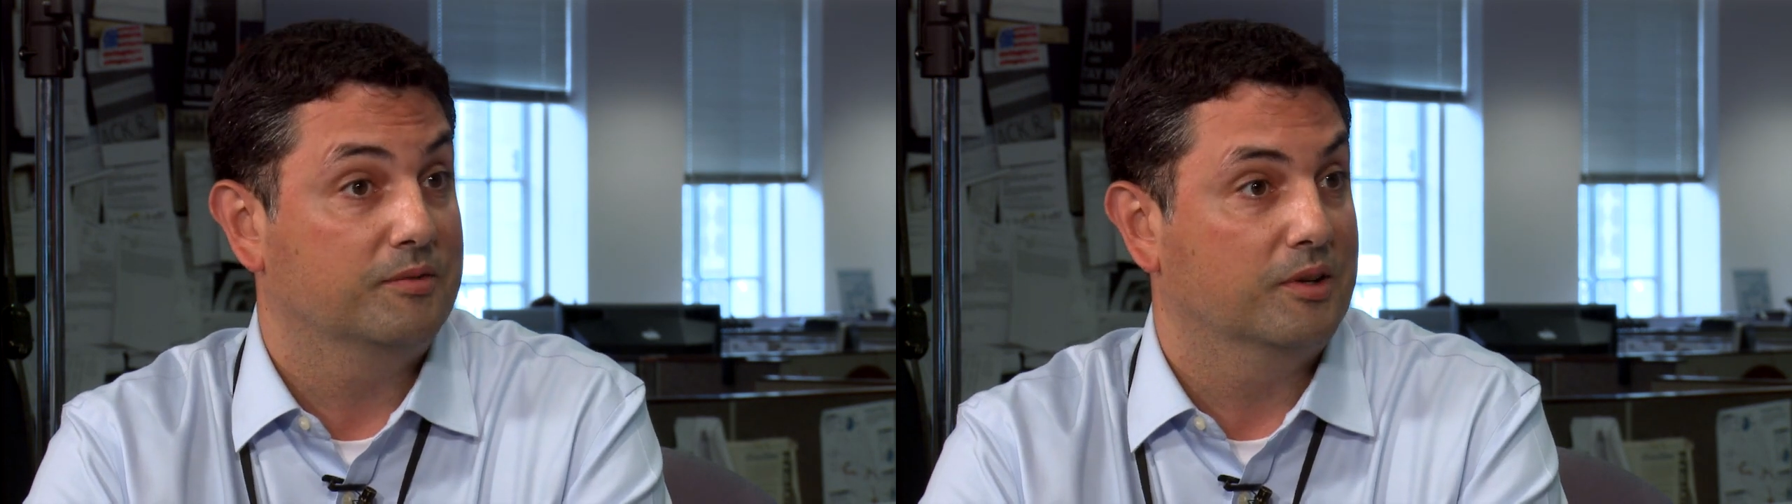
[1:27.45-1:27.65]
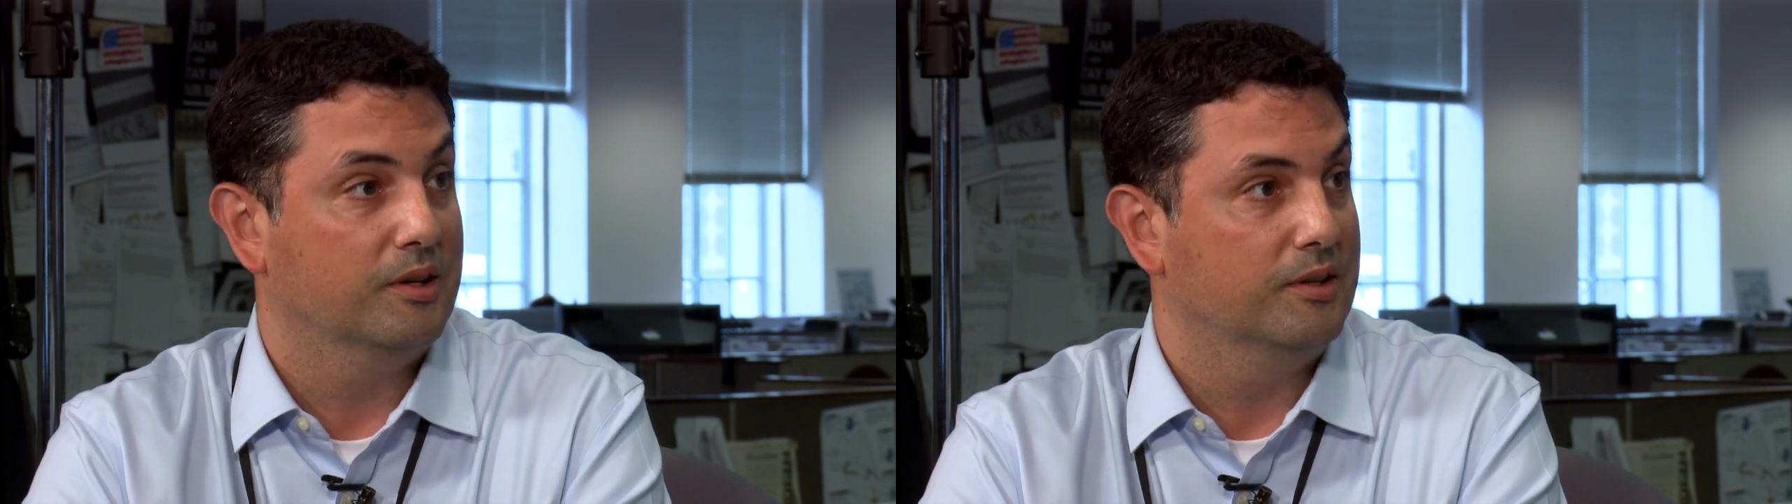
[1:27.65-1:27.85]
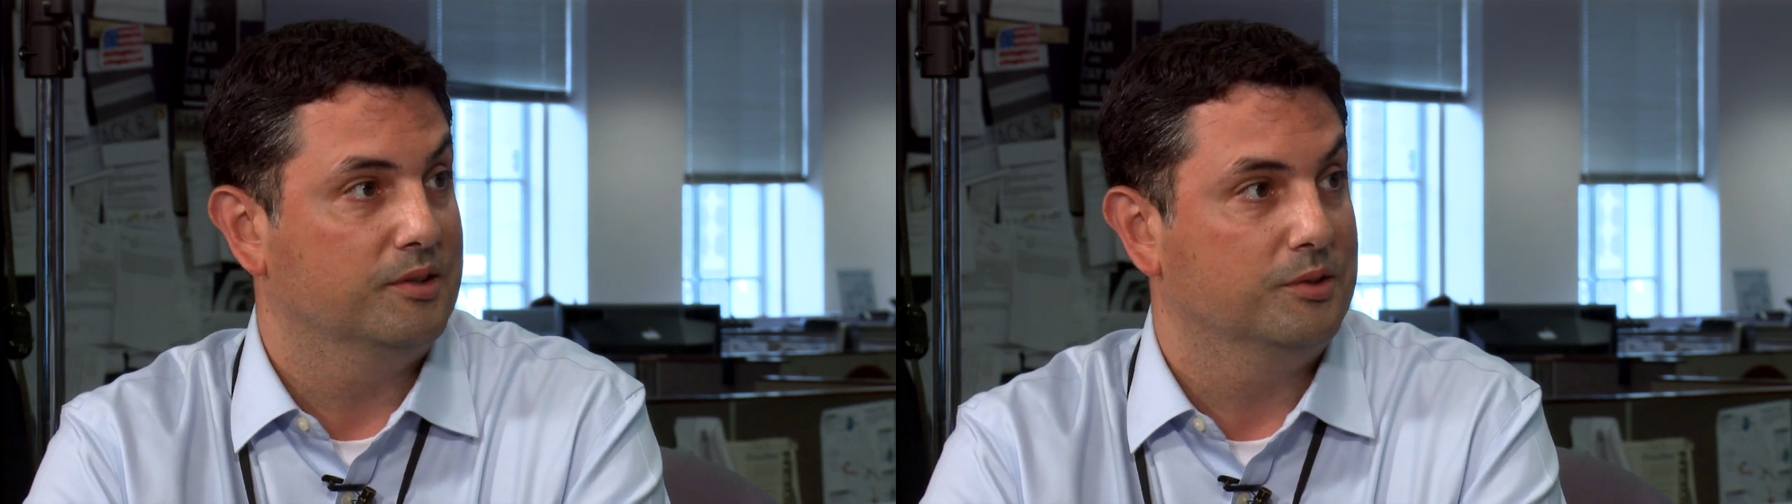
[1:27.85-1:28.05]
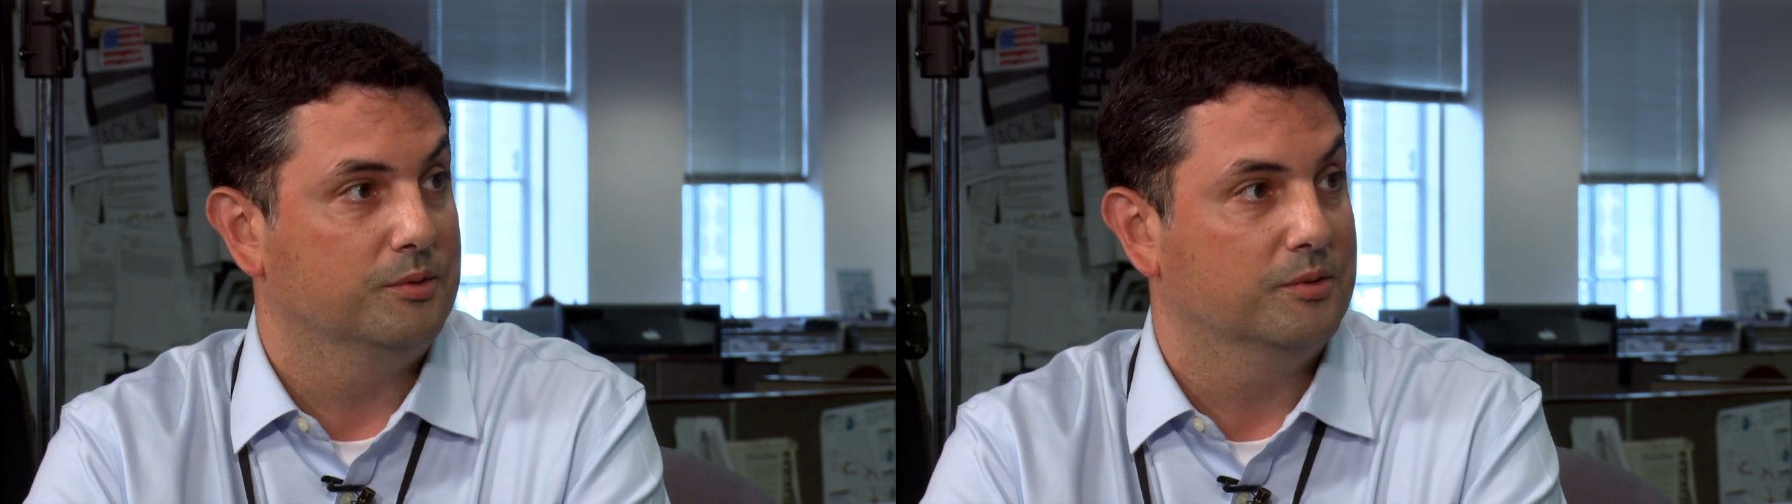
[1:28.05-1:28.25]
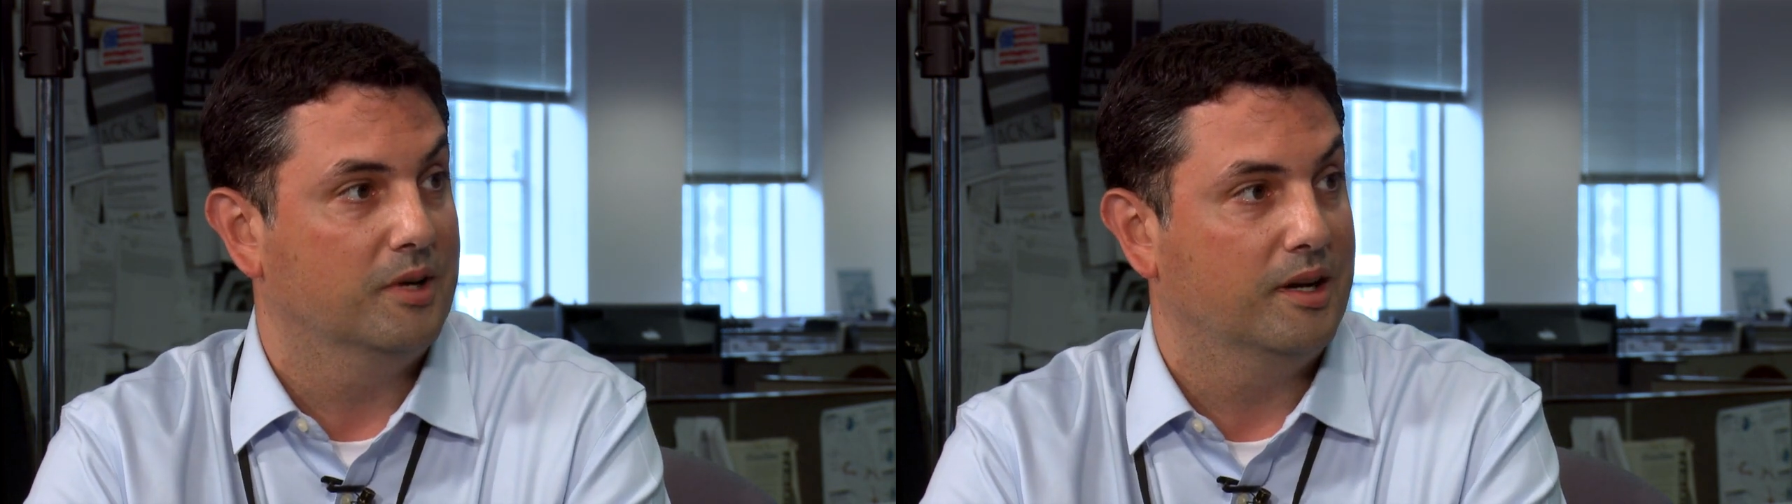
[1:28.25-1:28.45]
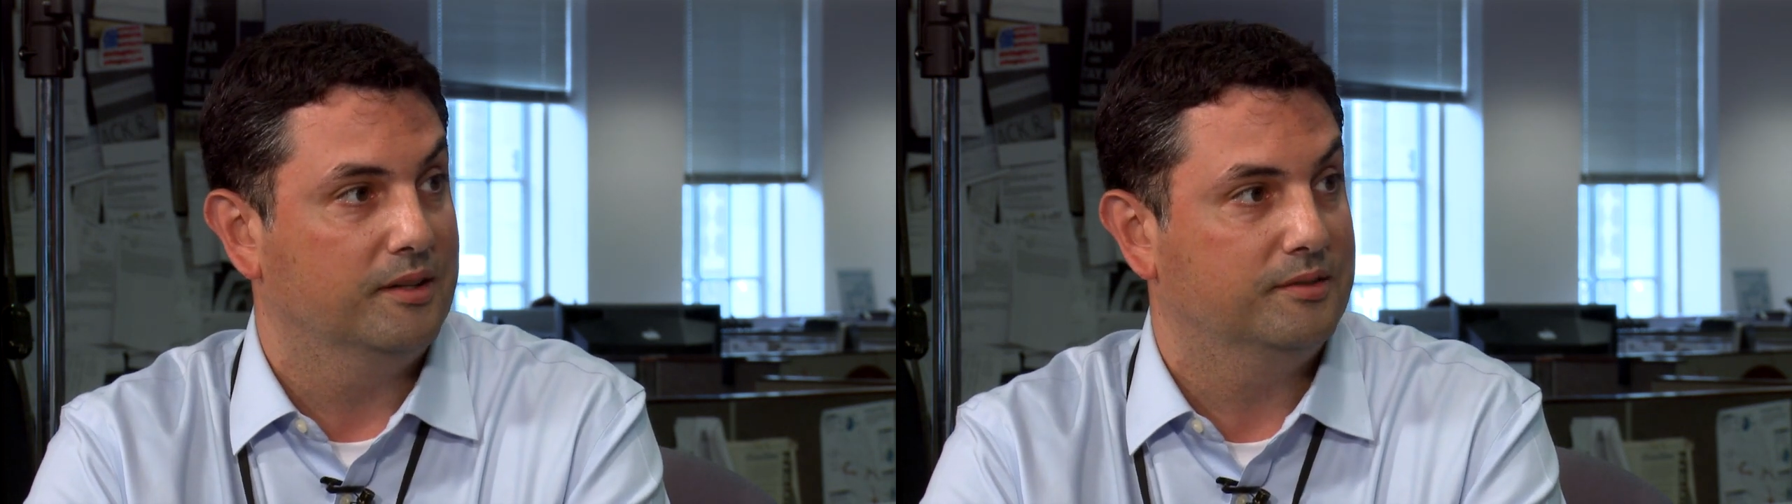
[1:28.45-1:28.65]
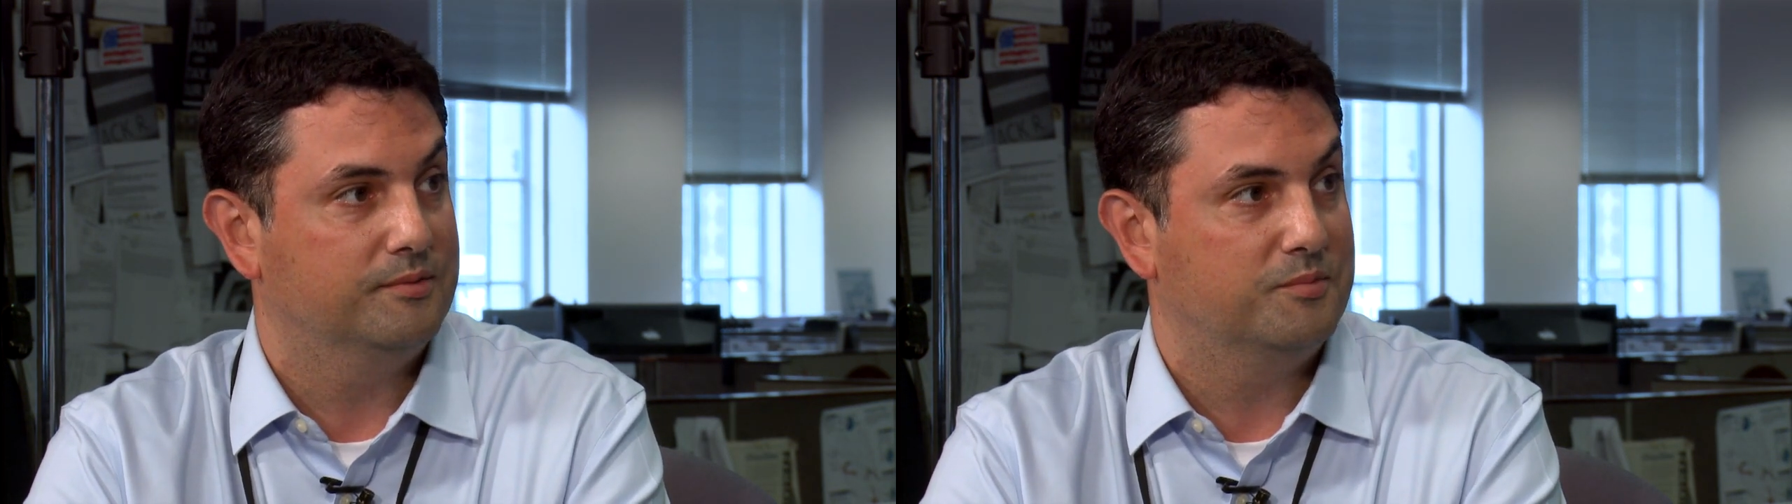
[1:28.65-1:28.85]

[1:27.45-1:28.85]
for her to uh,